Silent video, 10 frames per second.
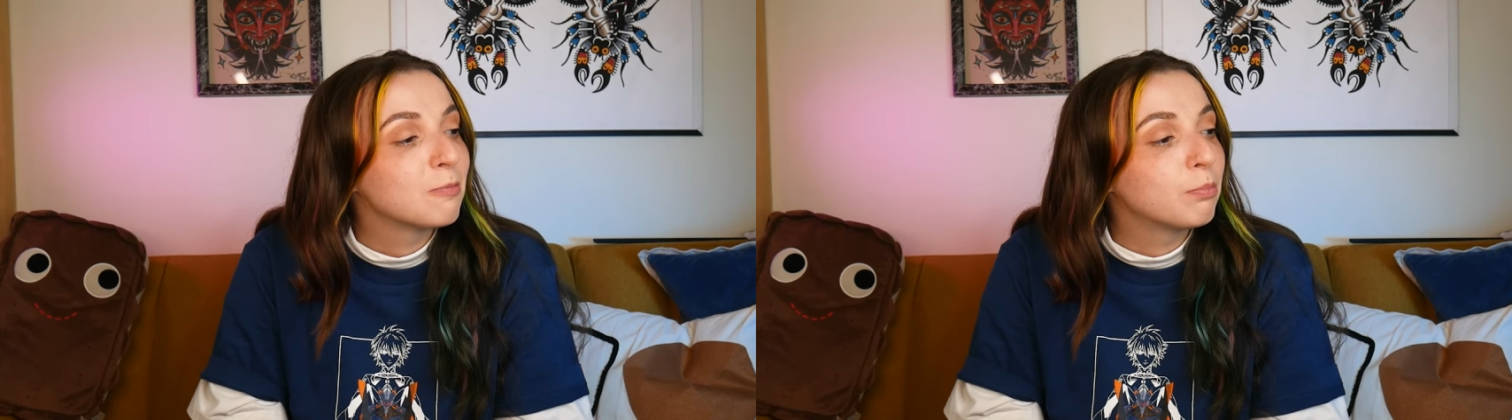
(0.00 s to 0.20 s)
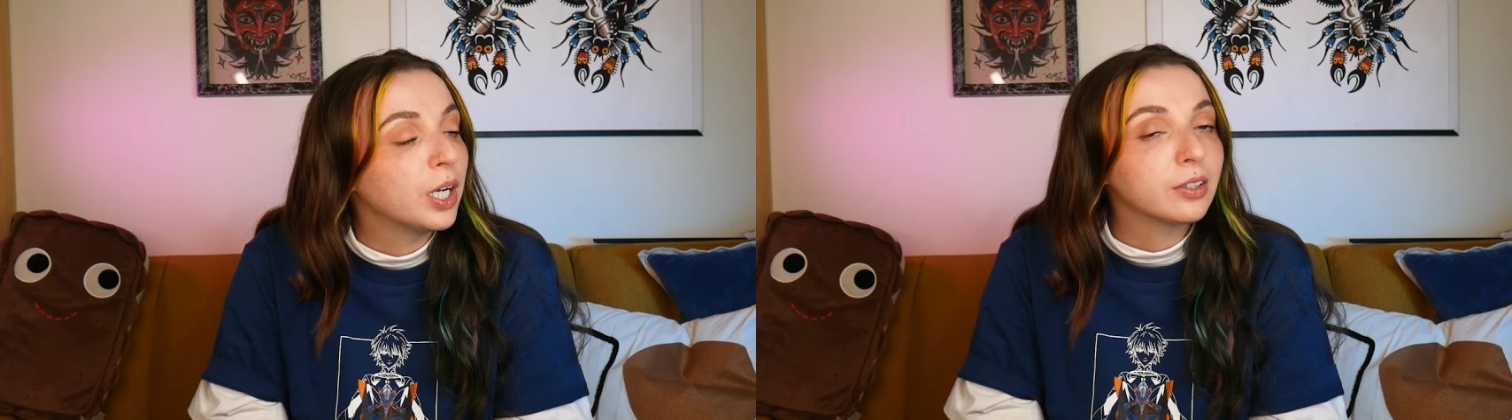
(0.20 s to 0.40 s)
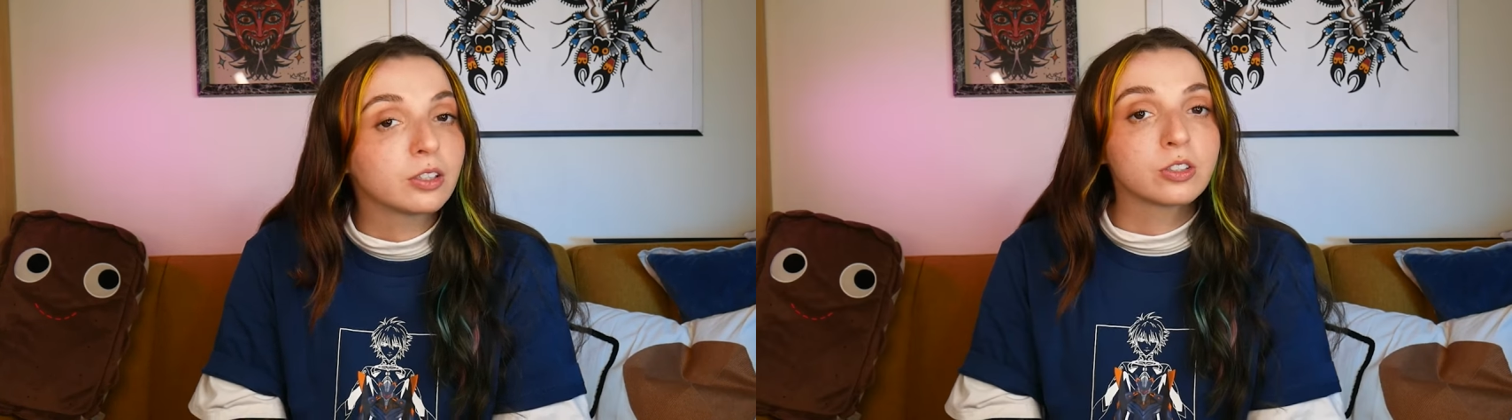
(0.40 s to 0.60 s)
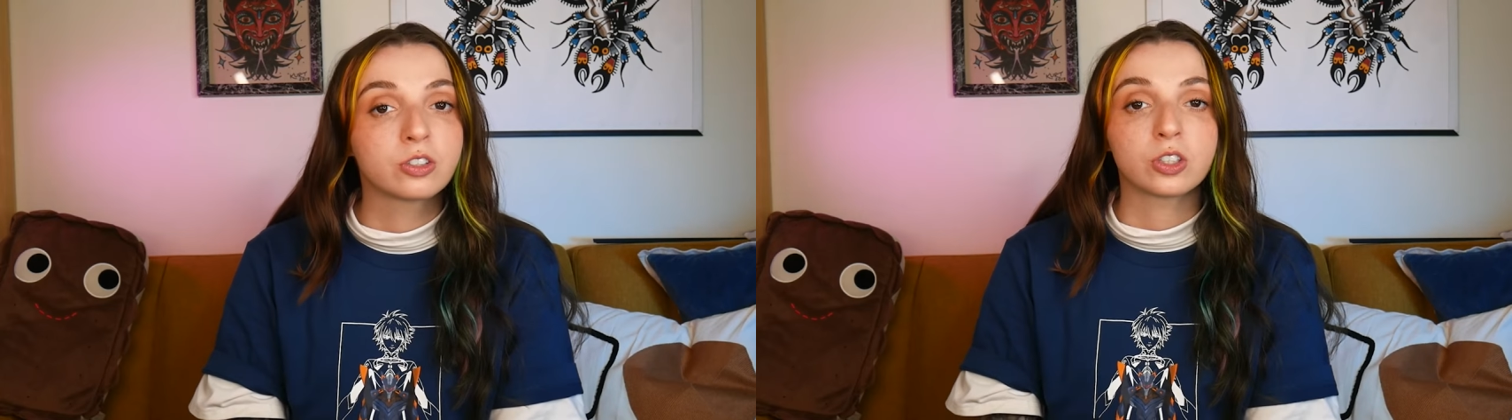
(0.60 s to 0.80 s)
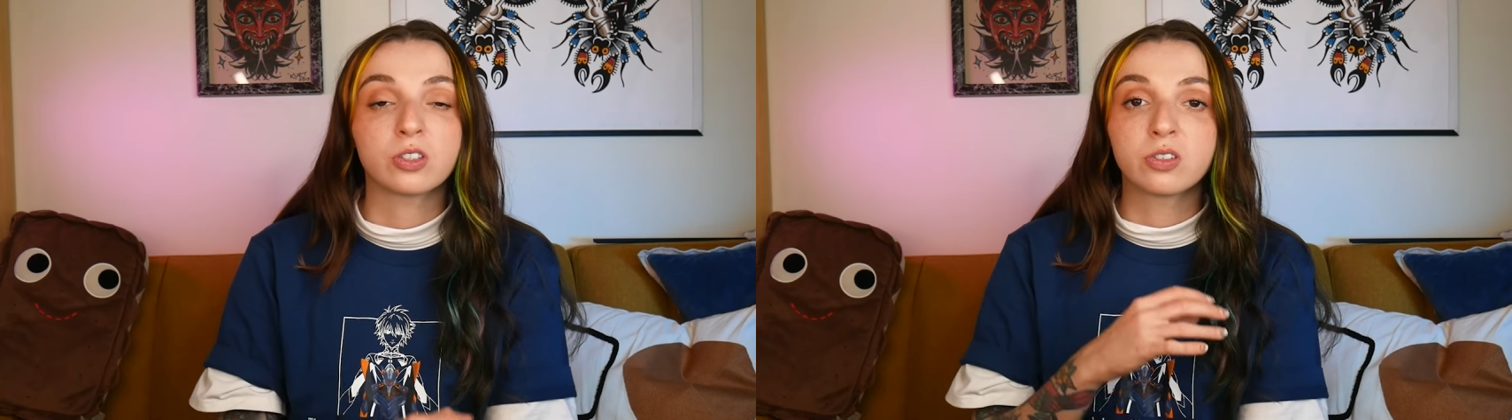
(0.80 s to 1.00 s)
But
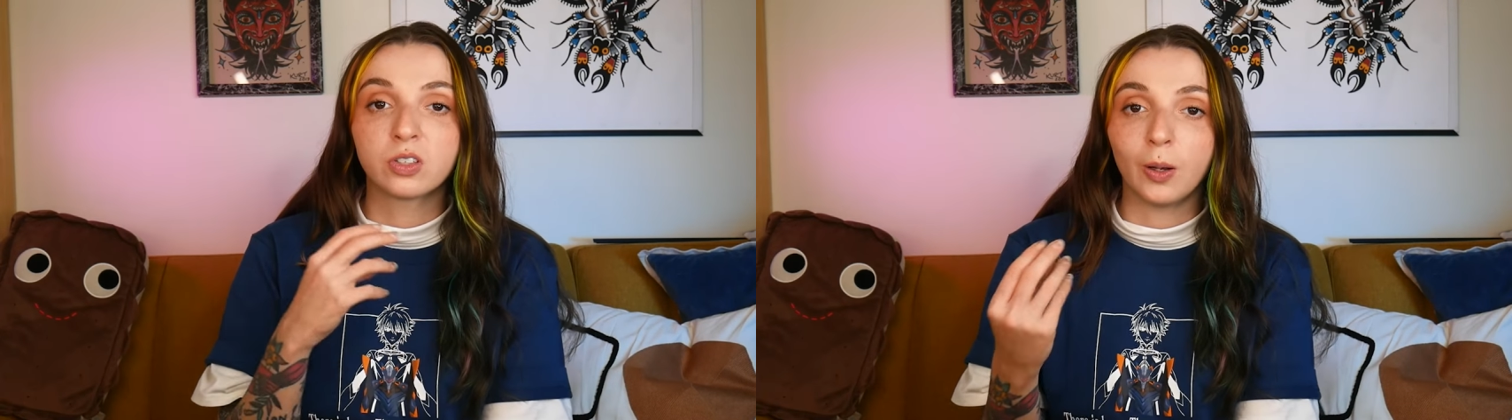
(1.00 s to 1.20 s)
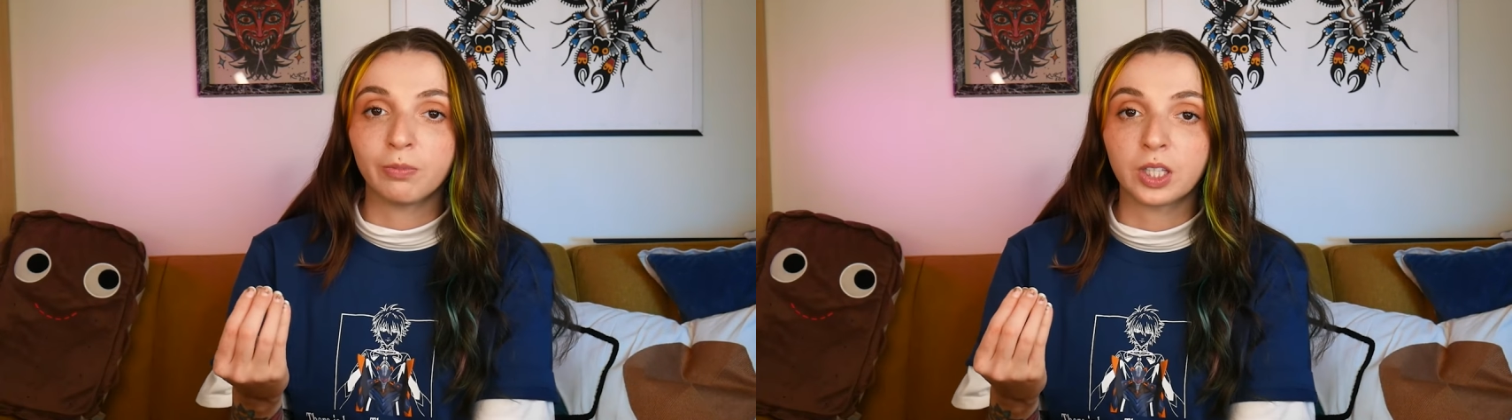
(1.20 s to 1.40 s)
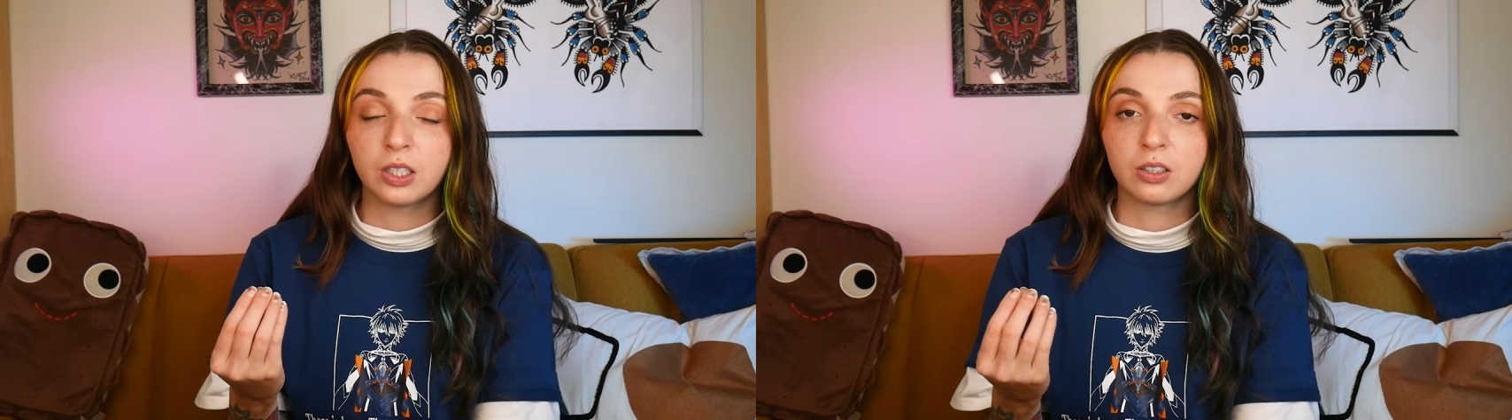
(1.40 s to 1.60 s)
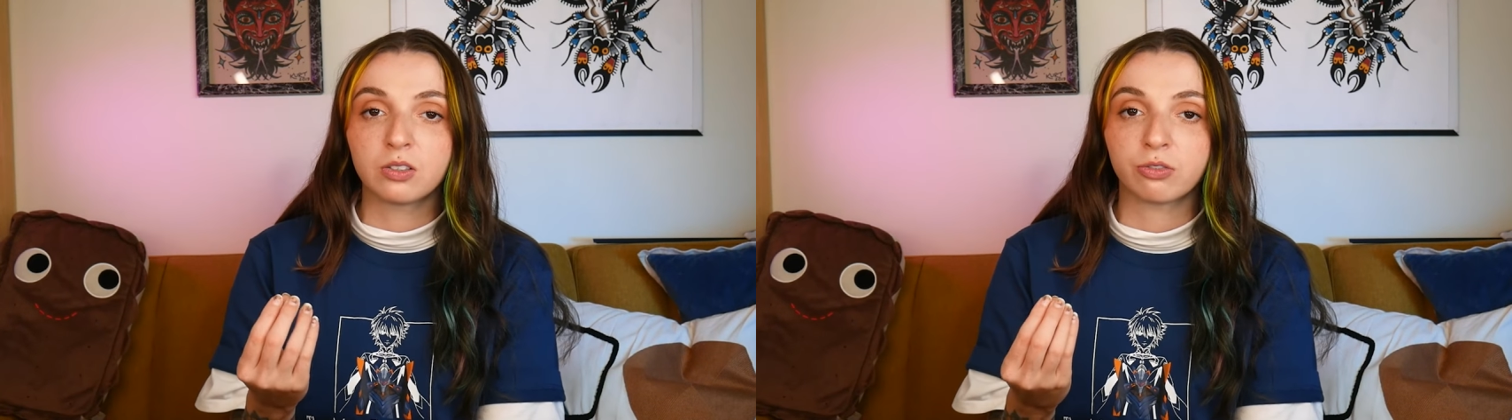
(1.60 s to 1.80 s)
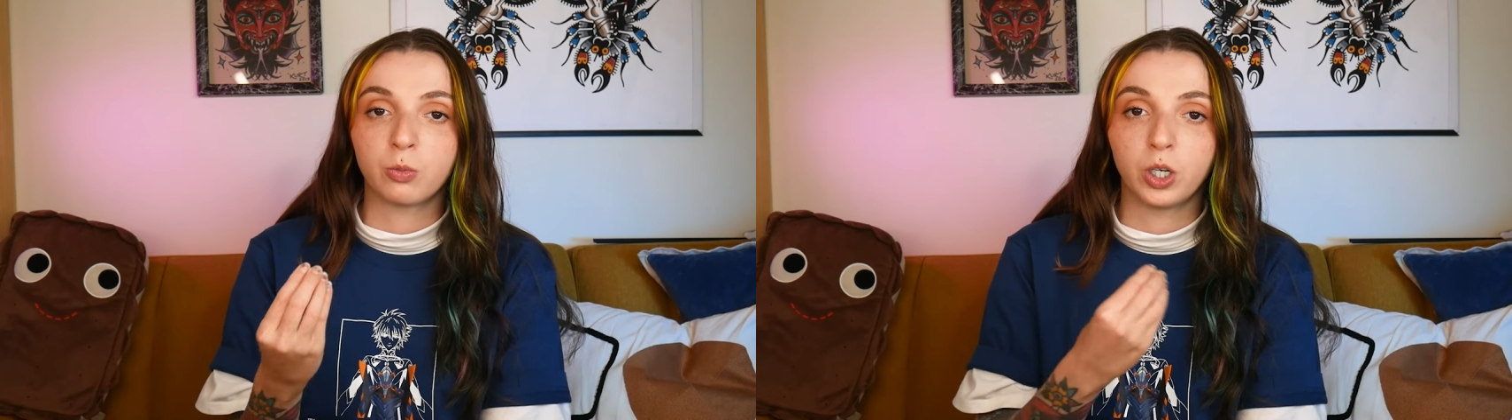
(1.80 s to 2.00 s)
there's just some
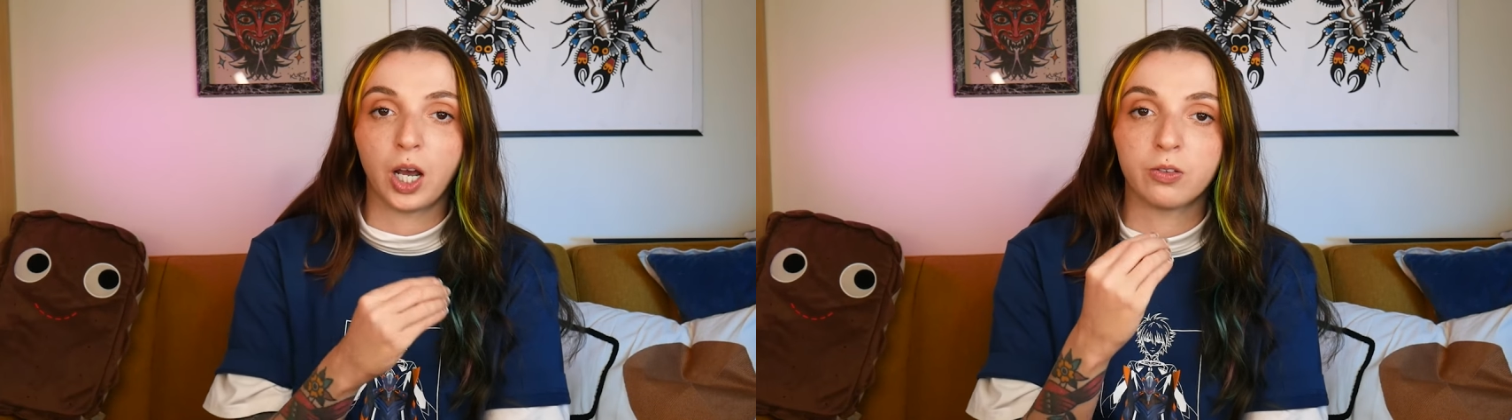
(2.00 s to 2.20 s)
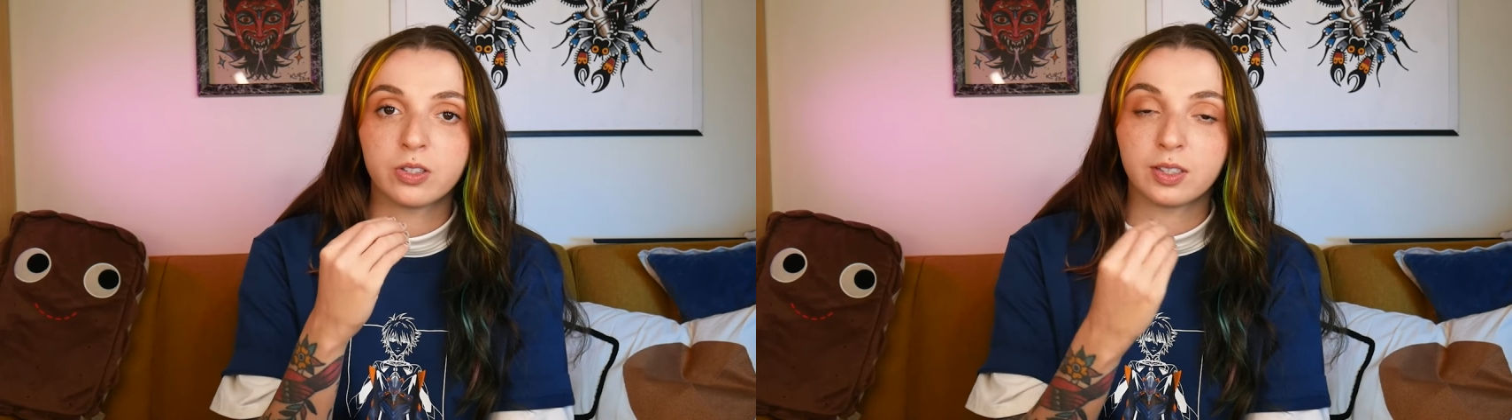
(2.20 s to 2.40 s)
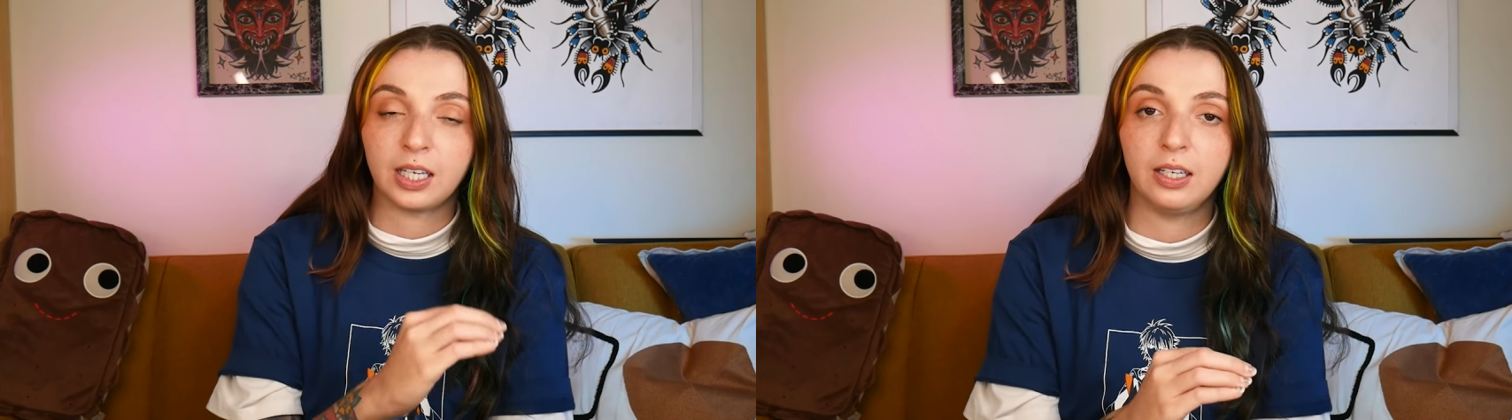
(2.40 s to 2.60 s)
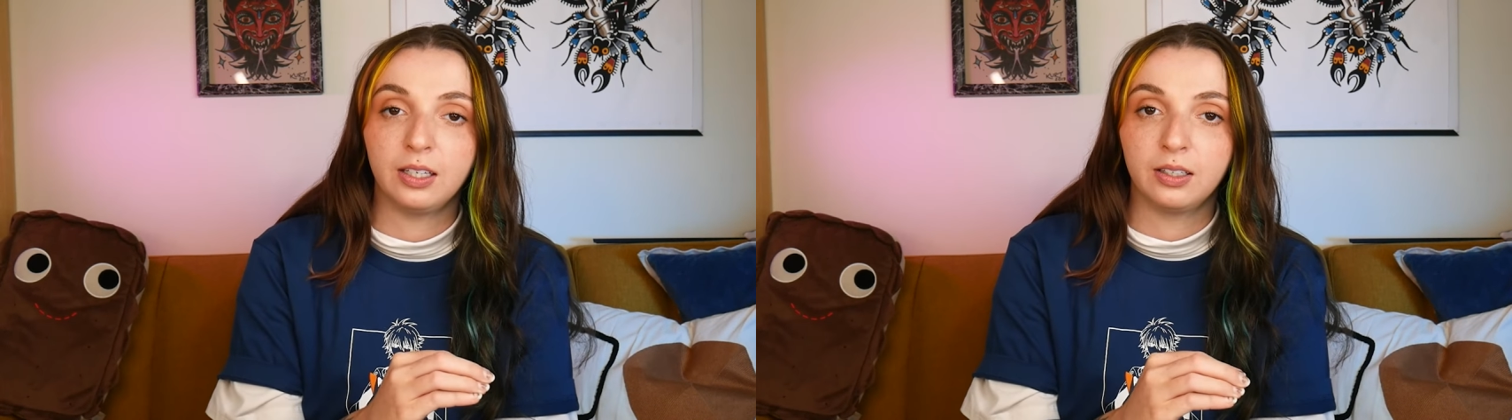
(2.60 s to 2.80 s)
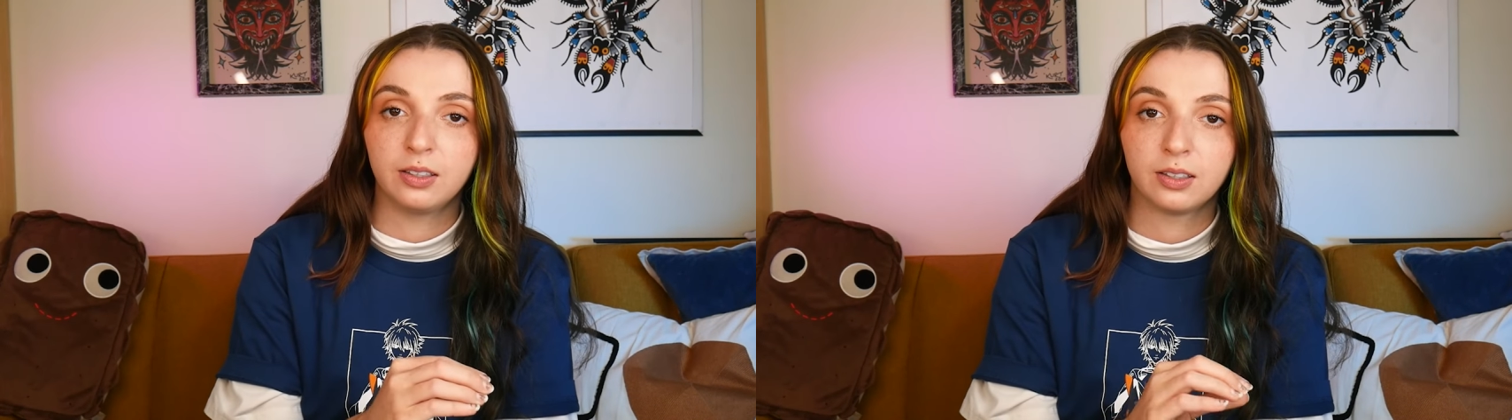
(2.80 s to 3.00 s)
things from when I was a
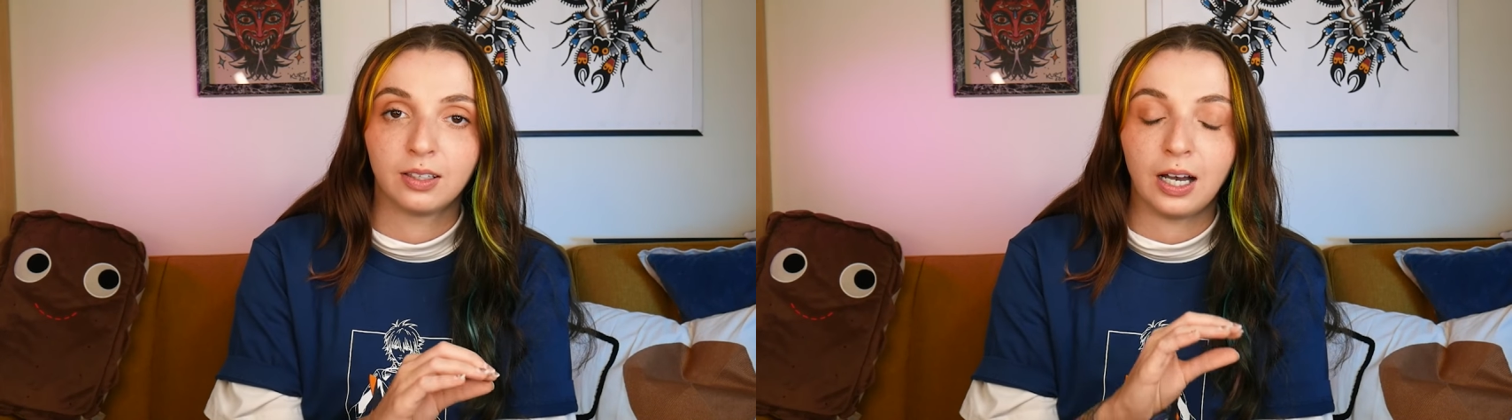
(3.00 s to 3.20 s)
kid